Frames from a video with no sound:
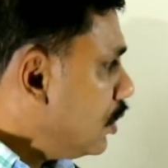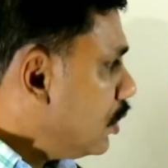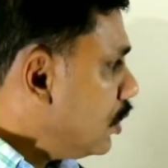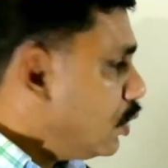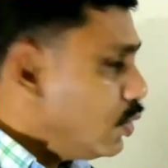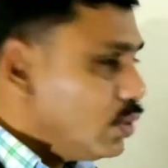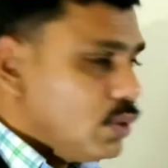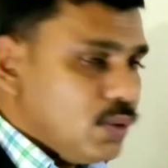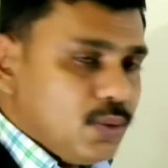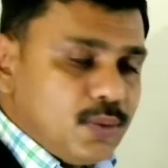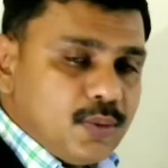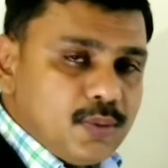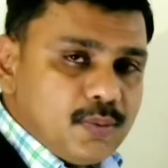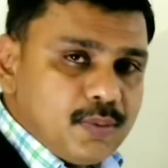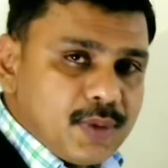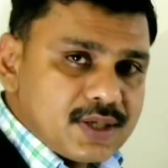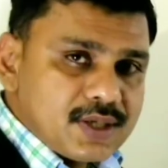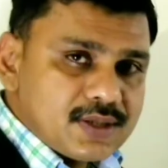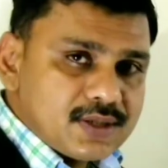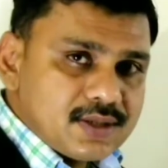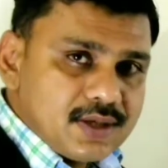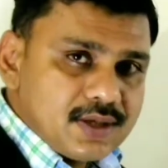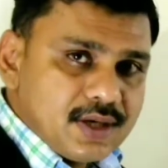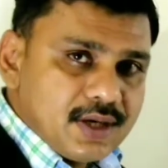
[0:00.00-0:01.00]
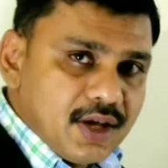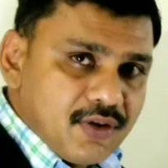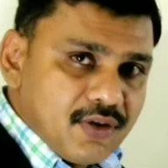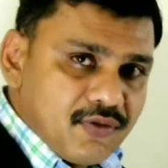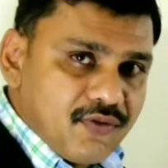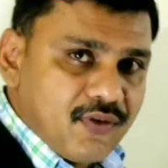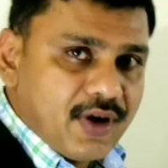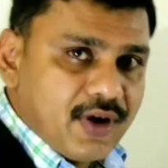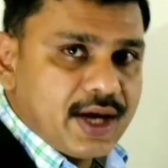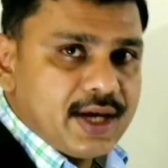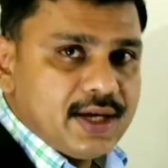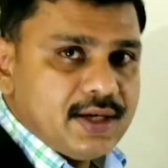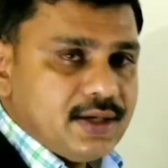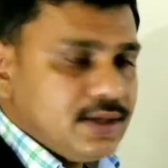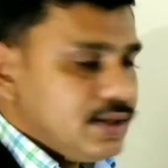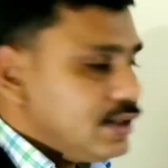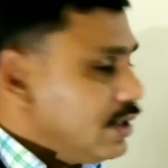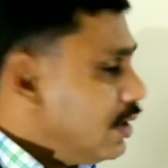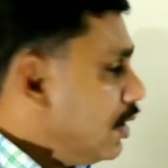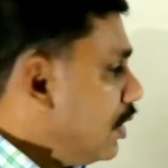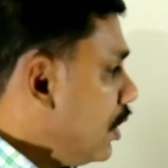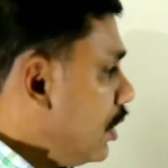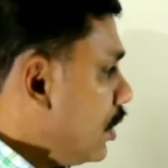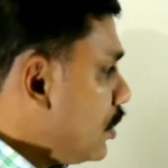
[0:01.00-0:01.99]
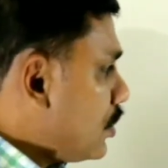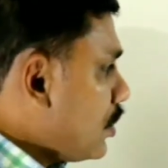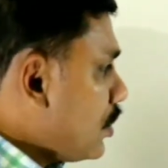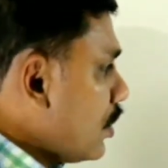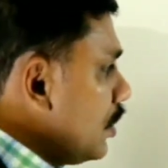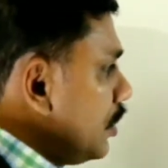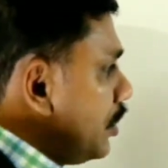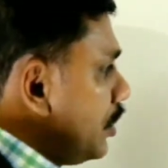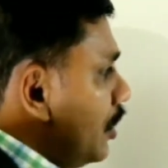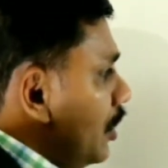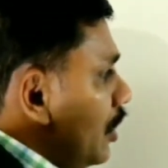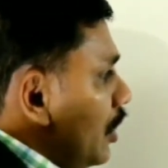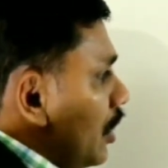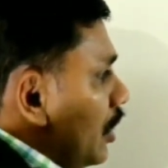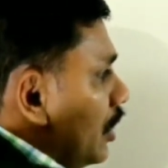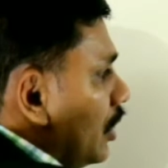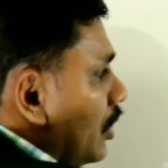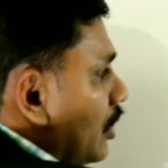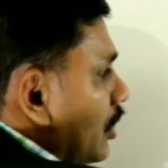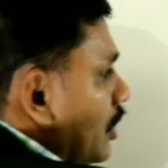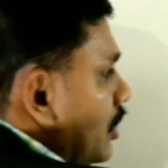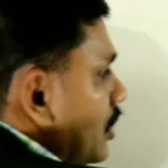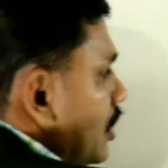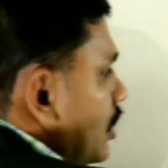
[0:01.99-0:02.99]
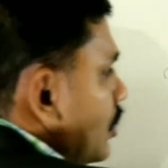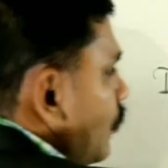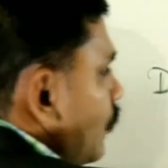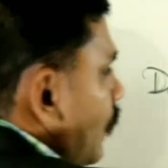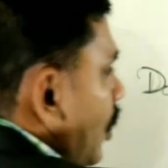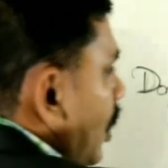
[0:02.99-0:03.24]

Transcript: you must define. So this is